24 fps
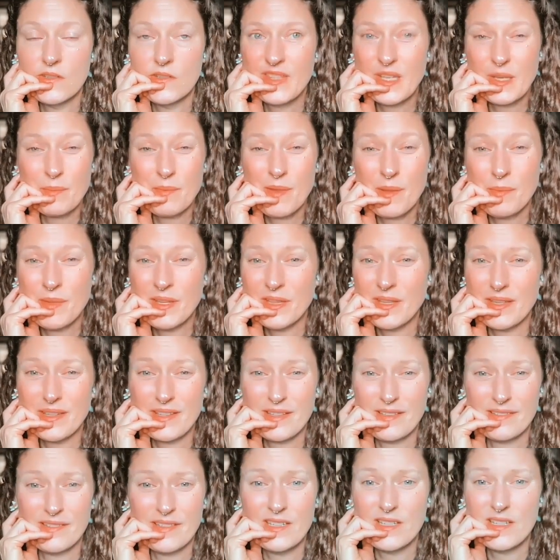then maybe like
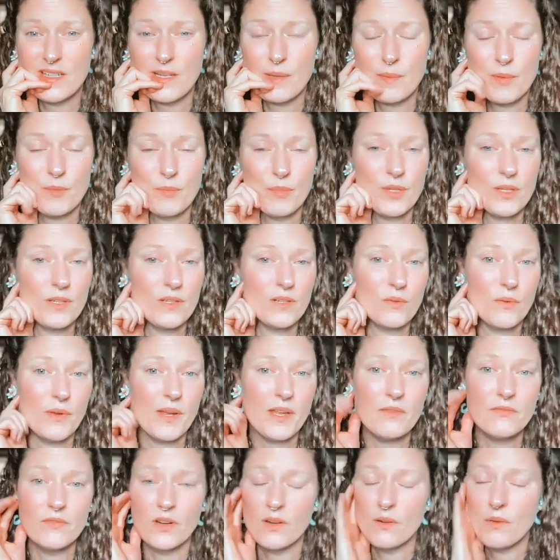clean it up and put it away
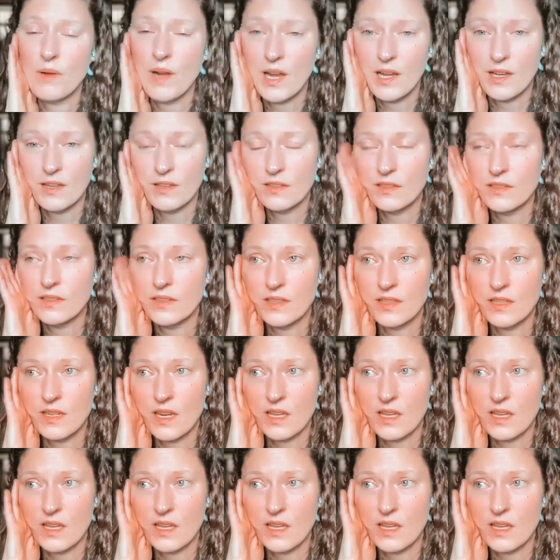for a while and,